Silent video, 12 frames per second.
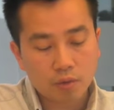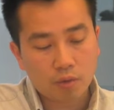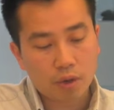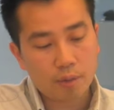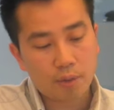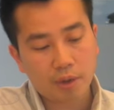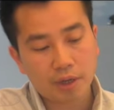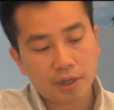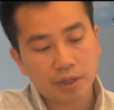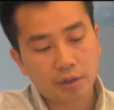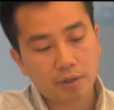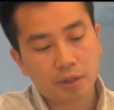What we want to
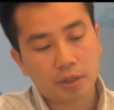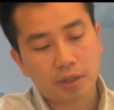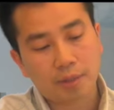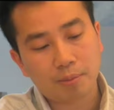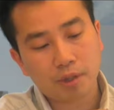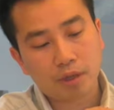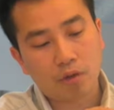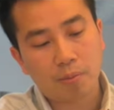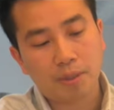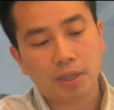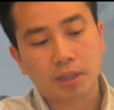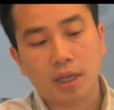do is I'm just going to
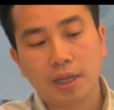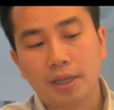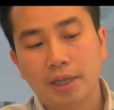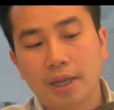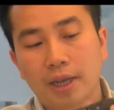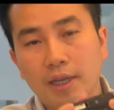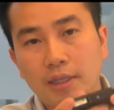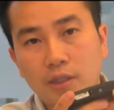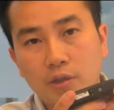open it slightly again.